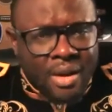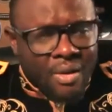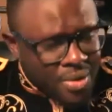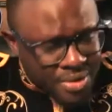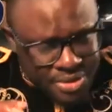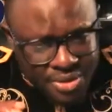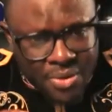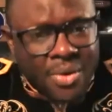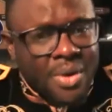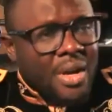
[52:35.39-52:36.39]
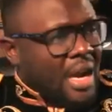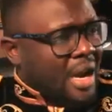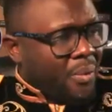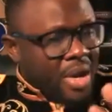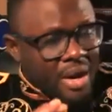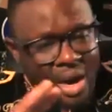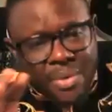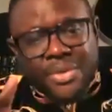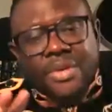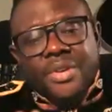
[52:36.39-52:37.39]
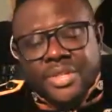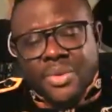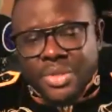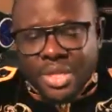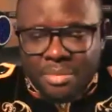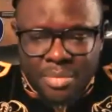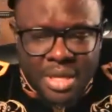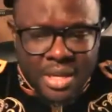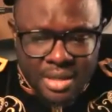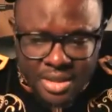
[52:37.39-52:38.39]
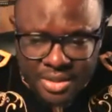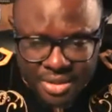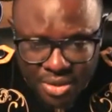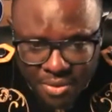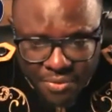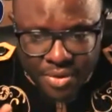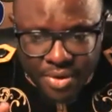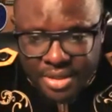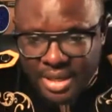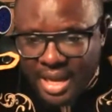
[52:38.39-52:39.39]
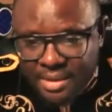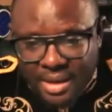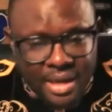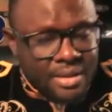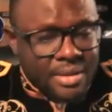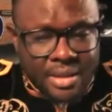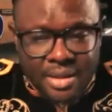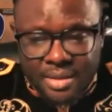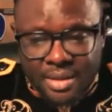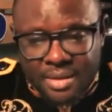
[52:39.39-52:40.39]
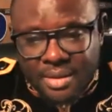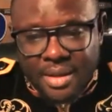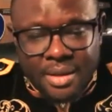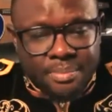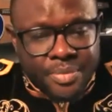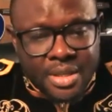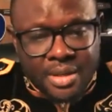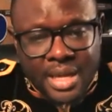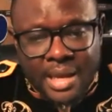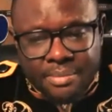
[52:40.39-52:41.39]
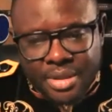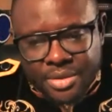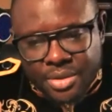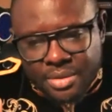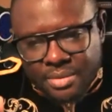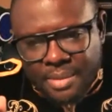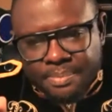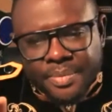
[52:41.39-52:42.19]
Also, uh, we are out there in social media. Just look for us at uh, the the the the, the at this the,